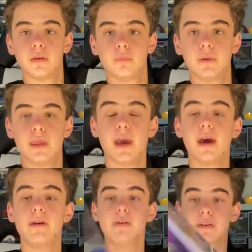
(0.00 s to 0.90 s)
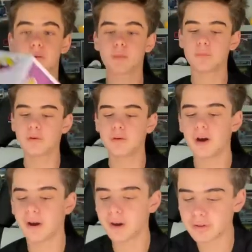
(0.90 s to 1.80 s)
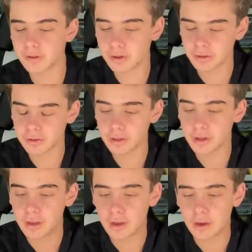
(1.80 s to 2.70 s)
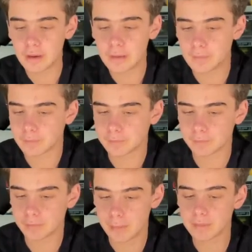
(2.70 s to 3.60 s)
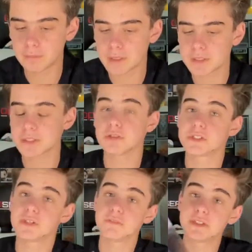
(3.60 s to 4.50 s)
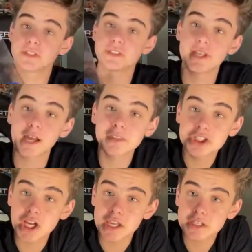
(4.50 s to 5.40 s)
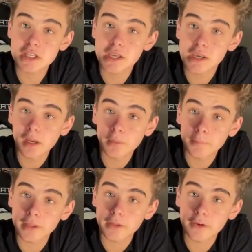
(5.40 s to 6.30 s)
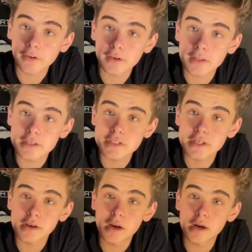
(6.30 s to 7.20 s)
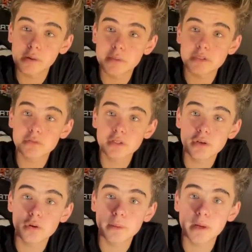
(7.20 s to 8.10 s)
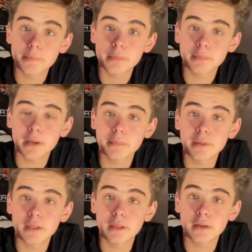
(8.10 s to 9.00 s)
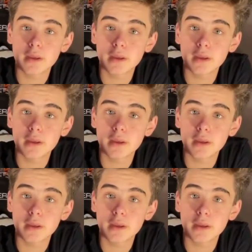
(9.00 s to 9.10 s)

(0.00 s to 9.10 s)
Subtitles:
we have a normal Ironheart Pop in a Box exclusive. This is not the chase, but here it is. It's a really cool pop in my opinion.